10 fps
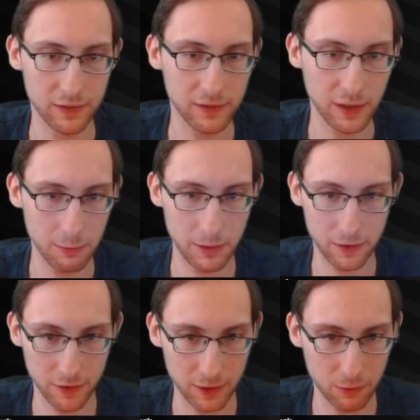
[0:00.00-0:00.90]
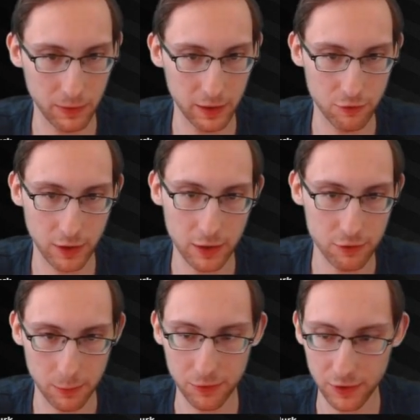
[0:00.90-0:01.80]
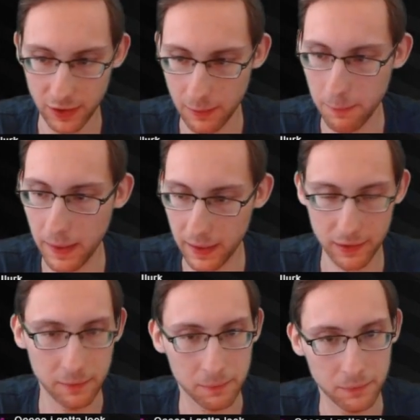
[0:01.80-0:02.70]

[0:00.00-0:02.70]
Tell me it's not a weird drug trip seeing a bear